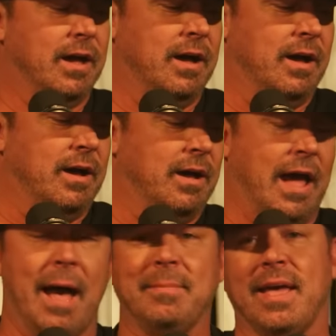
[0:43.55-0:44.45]

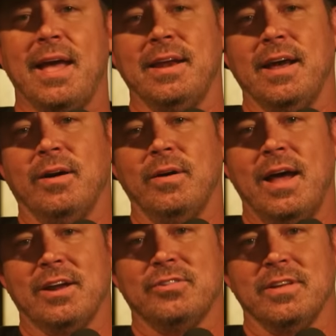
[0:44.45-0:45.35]
I'm gay now,
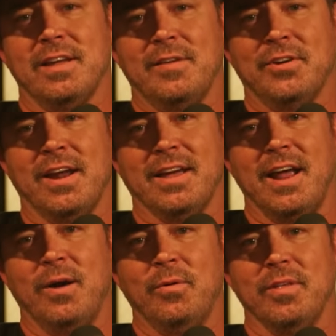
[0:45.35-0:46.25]
actually, after hanging
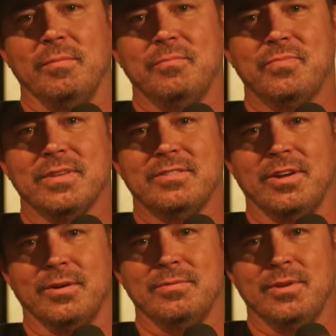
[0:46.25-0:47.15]
out with him.
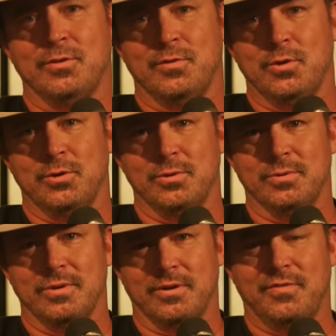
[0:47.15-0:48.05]
So those of you
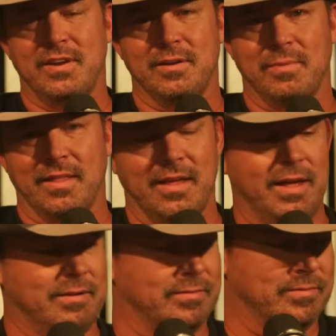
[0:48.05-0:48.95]
who are offended by
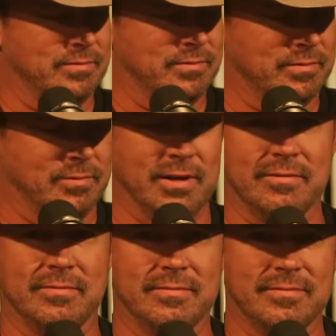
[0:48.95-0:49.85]
that,
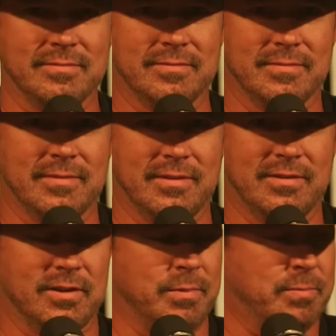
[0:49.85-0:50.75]
well,
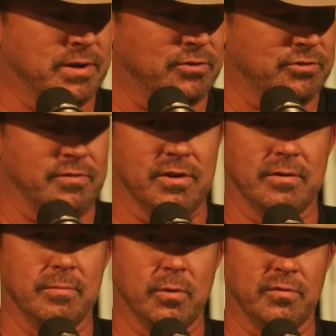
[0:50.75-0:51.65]
send me pictures of
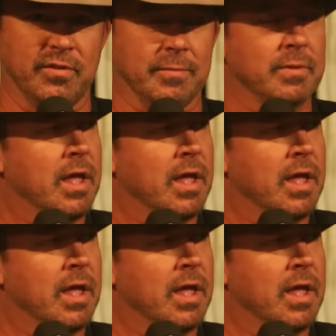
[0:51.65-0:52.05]
your boyfriend.